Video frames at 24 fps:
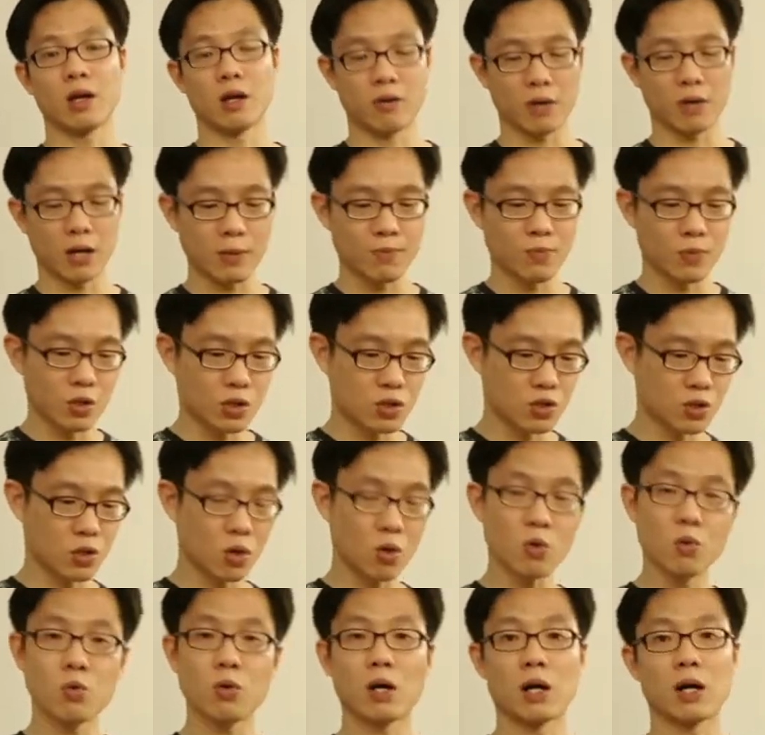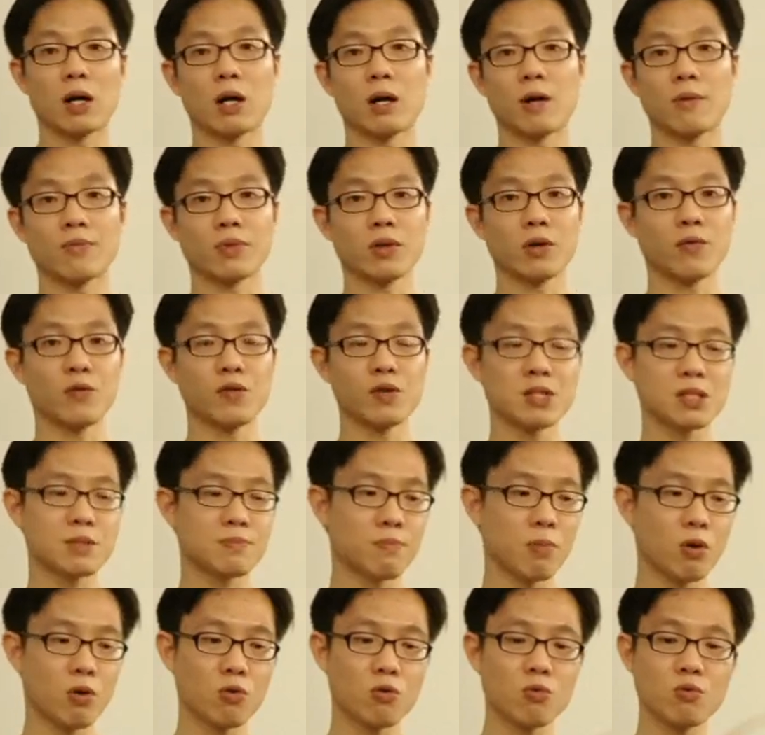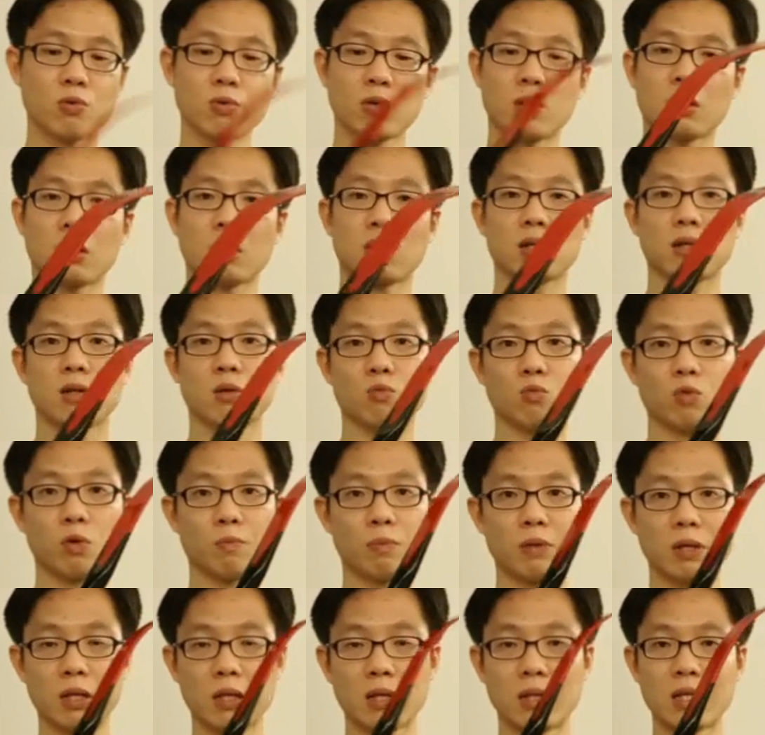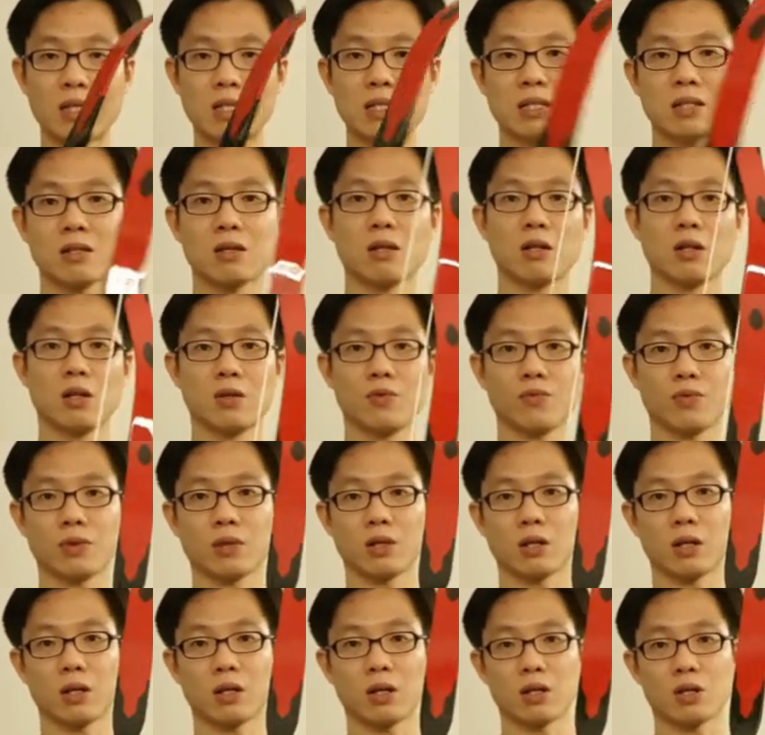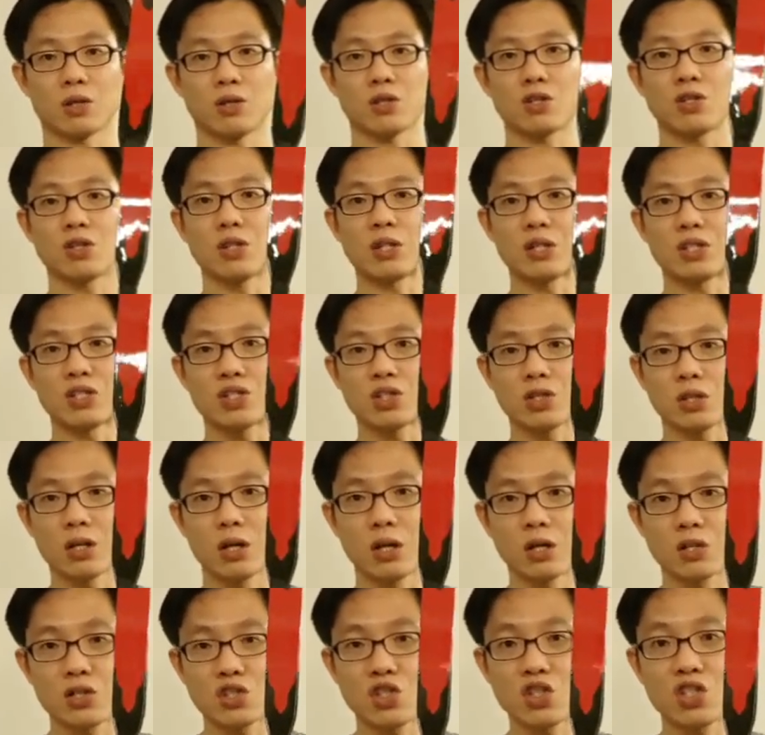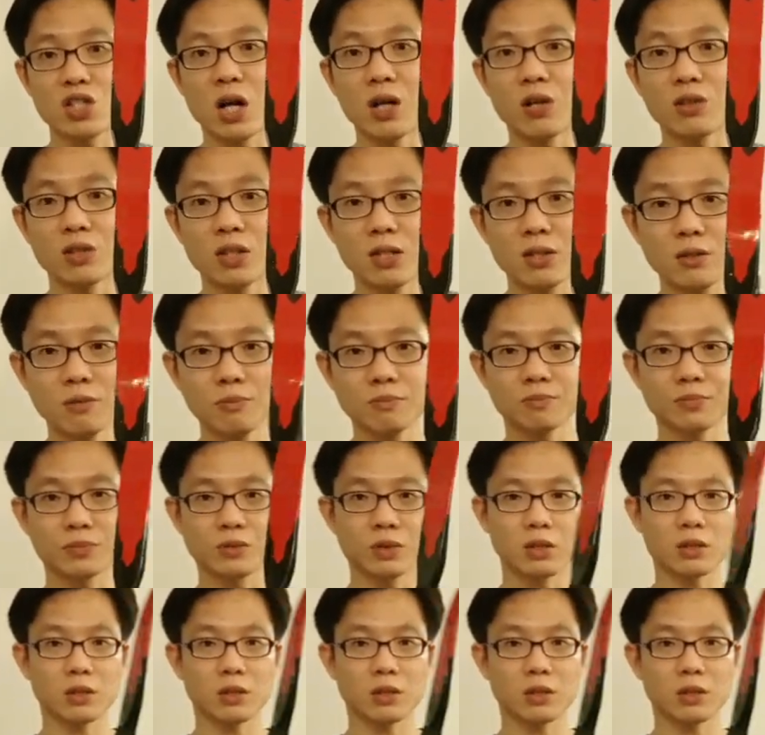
Alright, so the first bow will be this, the Sultan,